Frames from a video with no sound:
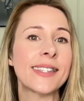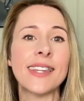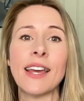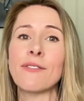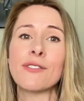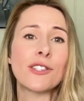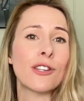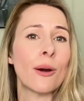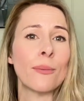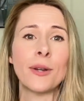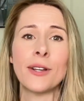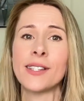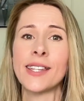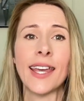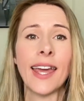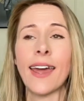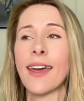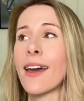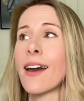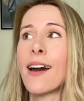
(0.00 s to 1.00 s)
they've stopped
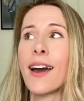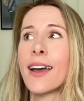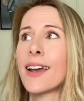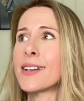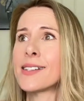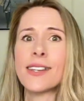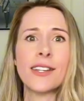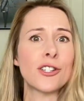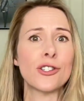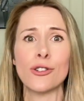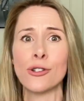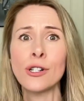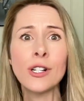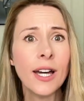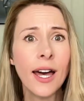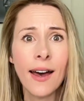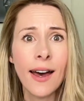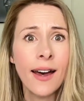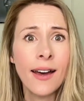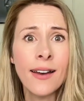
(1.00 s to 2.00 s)
using AI as a
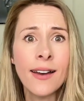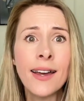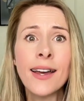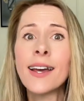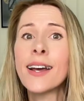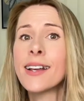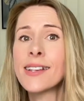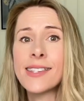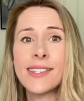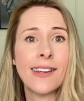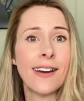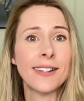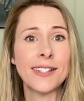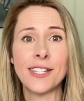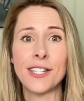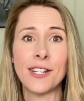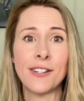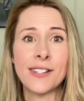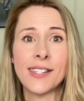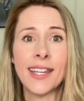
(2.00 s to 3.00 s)
shortcut and
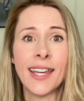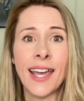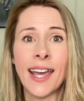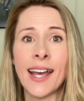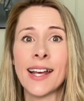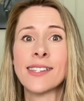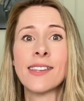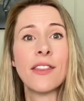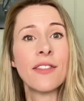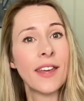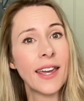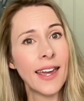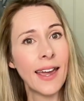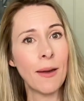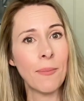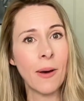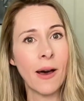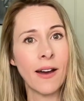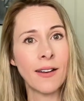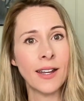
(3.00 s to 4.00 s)
started using it as a
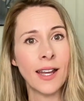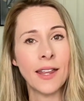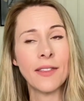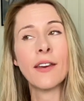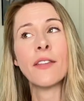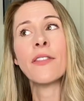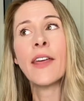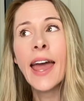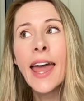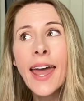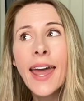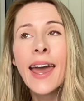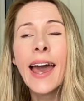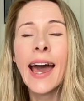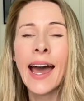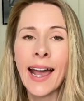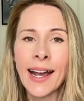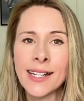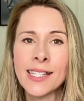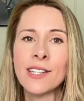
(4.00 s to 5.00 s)
thinking partner that they
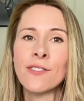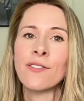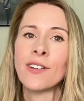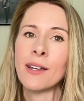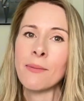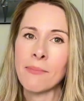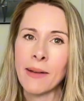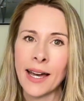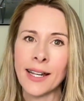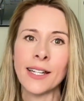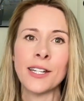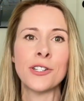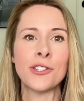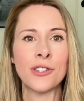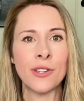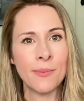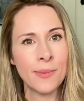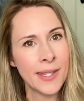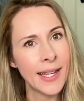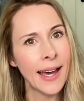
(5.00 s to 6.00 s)
actively
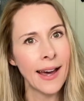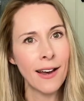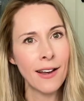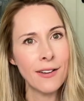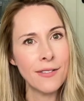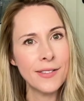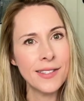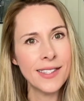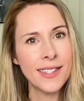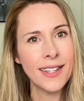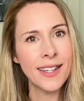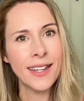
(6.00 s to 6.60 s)
manage themselves.